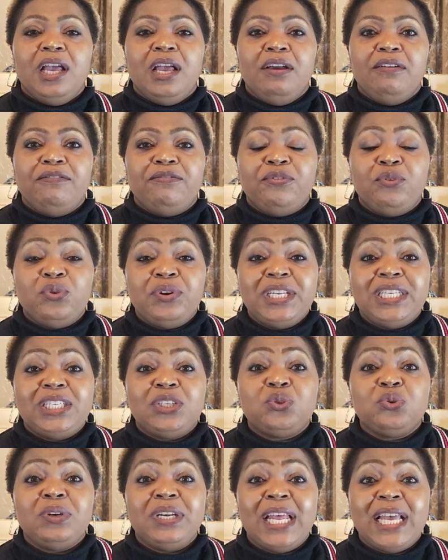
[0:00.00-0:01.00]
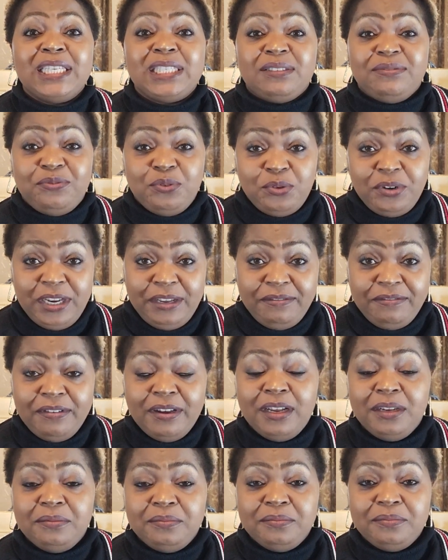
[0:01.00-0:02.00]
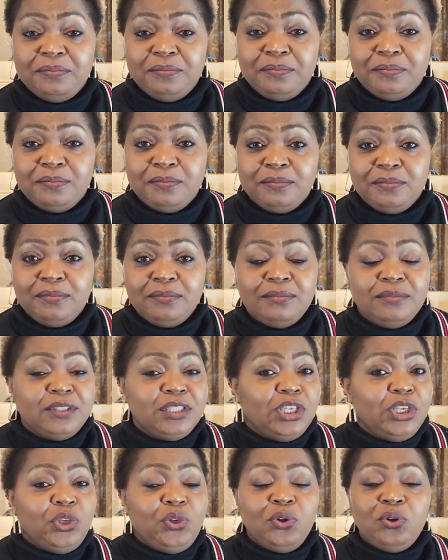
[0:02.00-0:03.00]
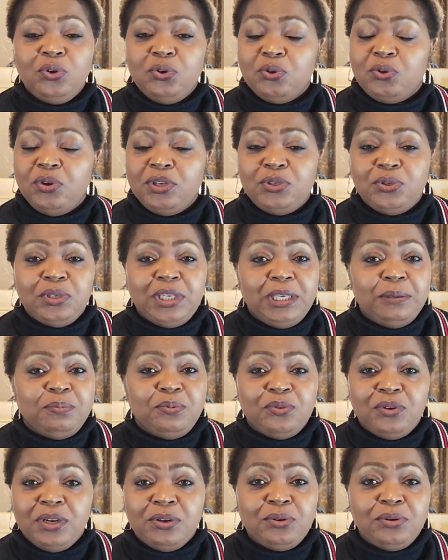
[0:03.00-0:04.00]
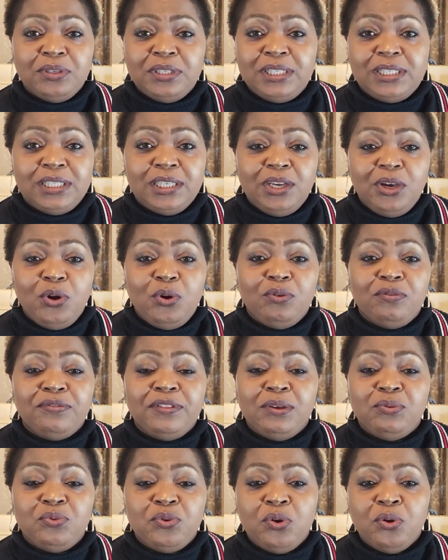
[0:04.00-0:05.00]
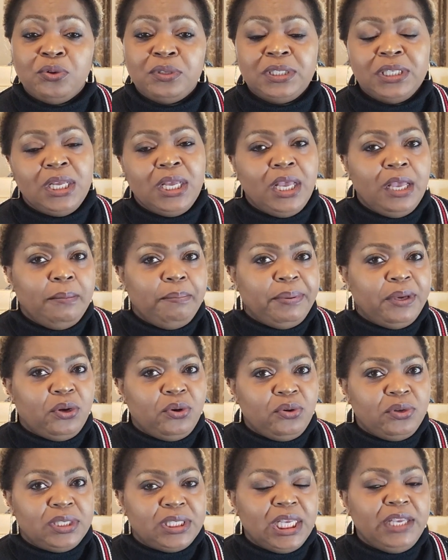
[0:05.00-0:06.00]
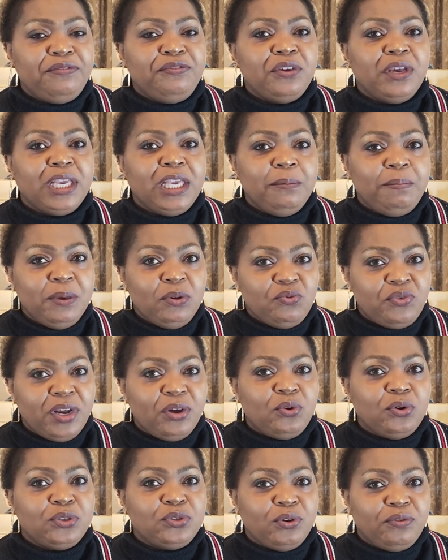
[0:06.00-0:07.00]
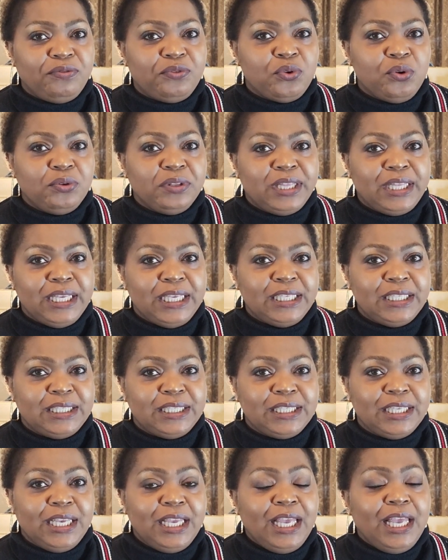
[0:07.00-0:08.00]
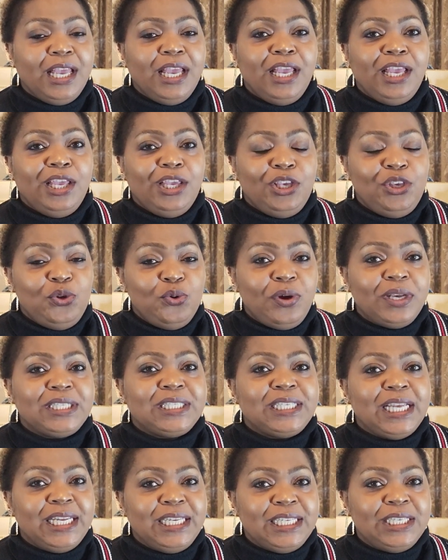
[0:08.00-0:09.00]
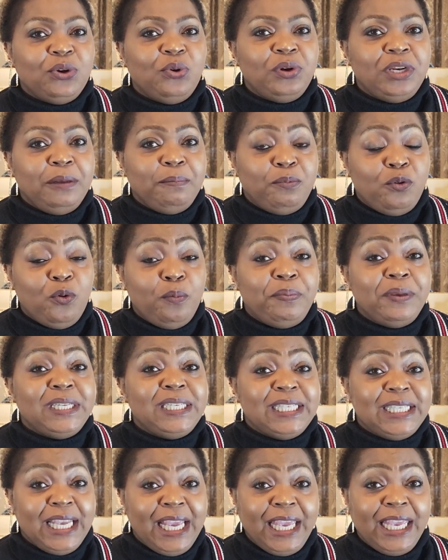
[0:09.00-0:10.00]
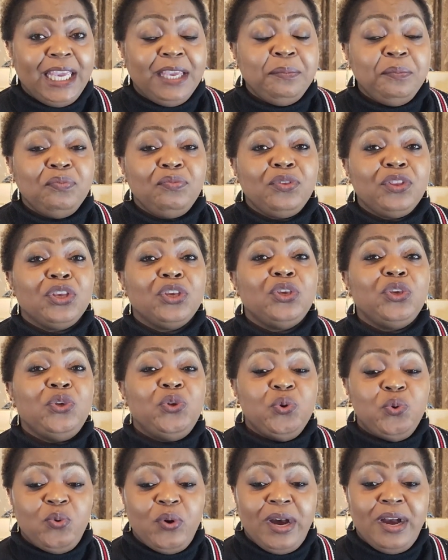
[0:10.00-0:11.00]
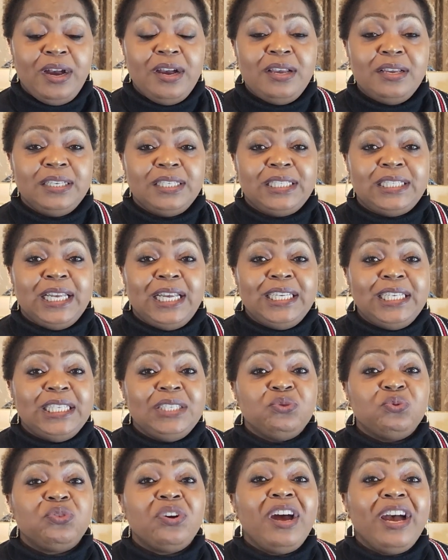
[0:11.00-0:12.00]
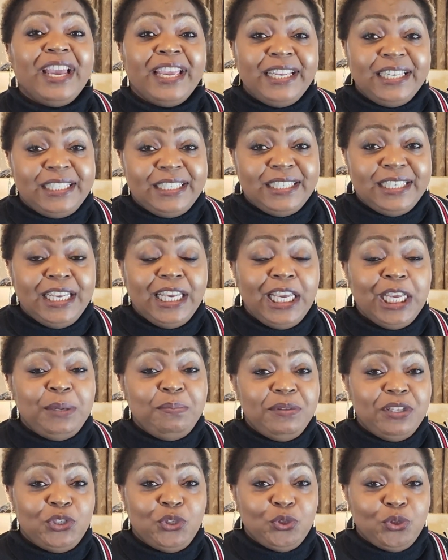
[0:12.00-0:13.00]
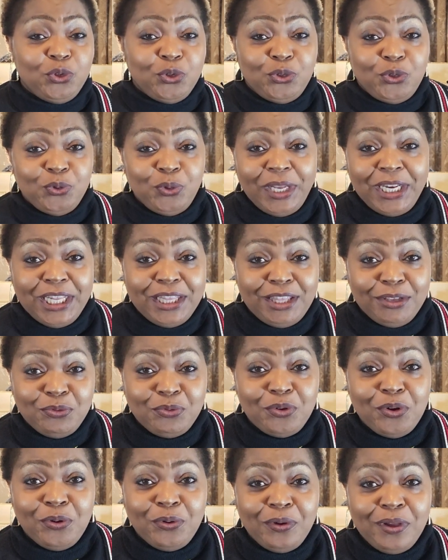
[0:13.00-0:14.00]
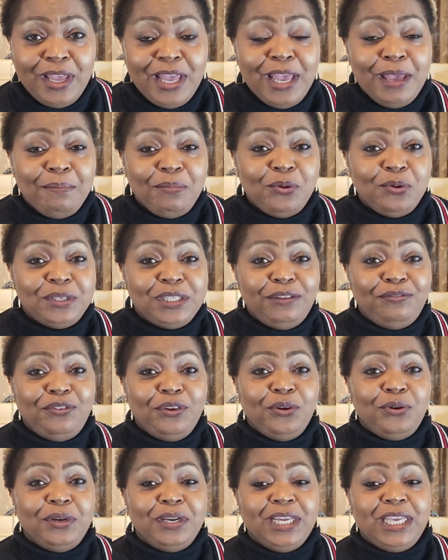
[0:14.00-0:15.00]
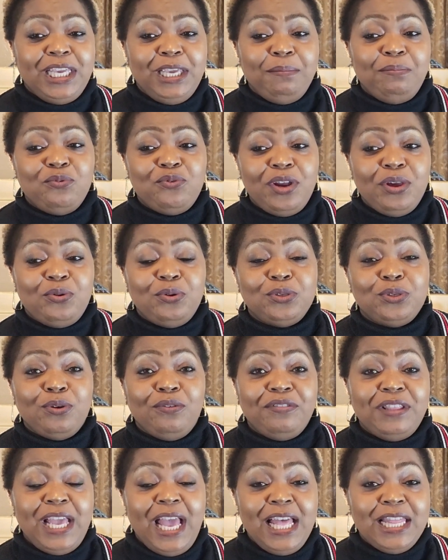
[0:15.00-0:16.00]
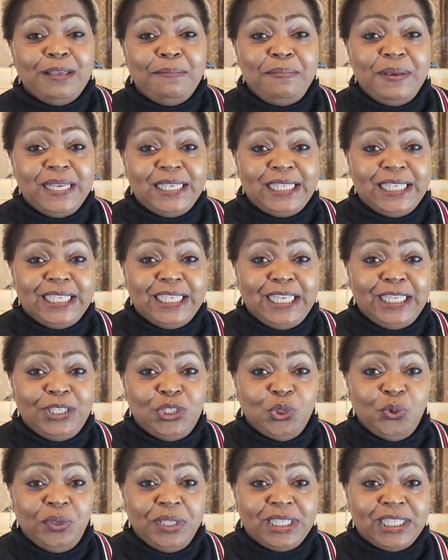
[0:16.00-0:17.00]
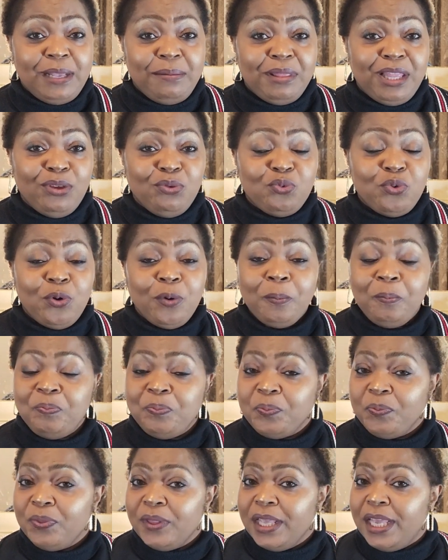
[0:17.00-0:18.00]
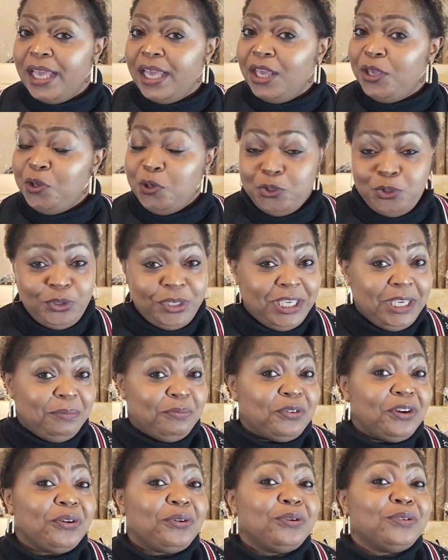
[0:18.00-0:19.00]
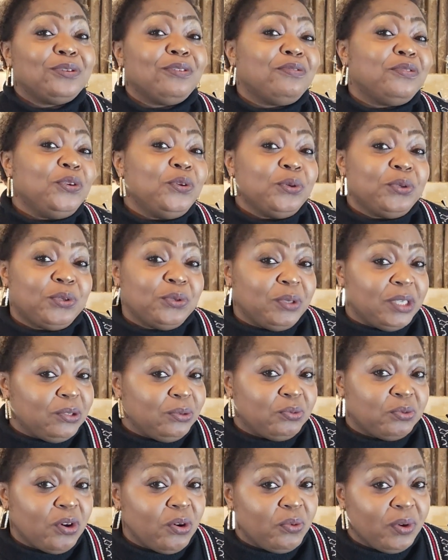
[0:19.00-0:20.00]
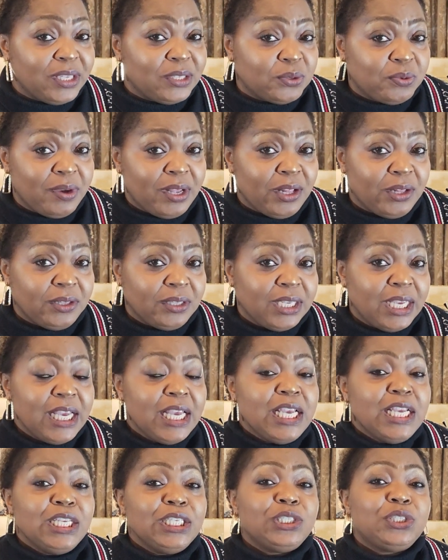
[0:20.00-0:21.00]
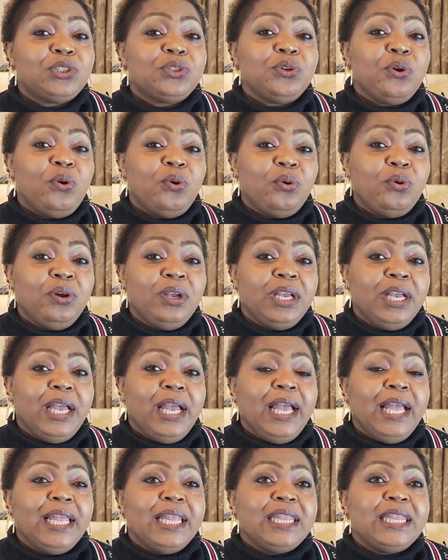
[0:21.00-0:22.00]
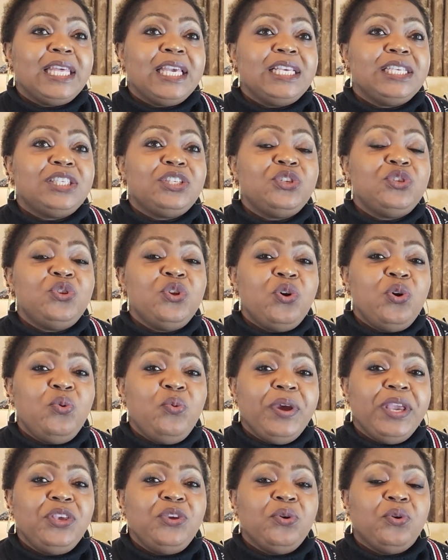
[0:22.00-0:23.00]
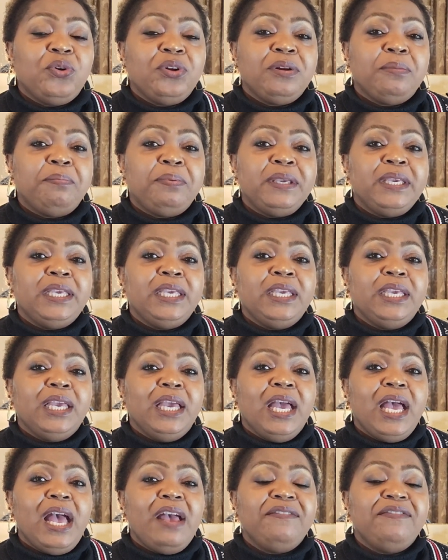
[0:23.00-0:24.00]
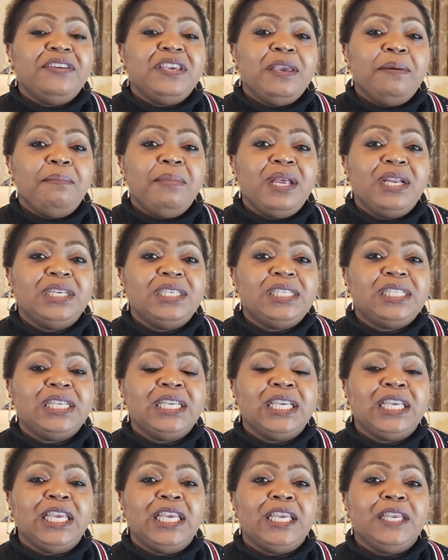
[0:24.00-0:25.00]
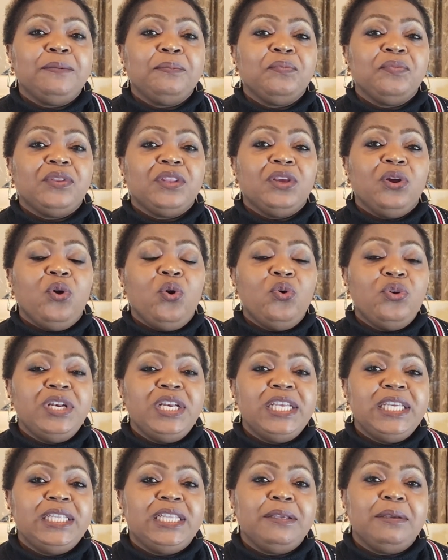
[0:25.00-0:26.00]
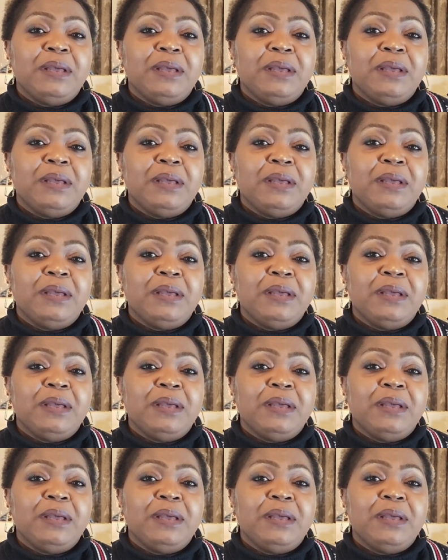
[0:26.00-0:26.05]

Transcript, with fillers: for it to last forever, you're not going to keep records of the wrongs. Because if you're keeping records of wrong things, you are standing on a pulpit saying, you are standing right. It means you don't do anything wrong. Because if you're going to keep records of the other person doing something wrong, you should keep records of you doing wrong as well. So there's no way you're going to be having a marriage thinking only the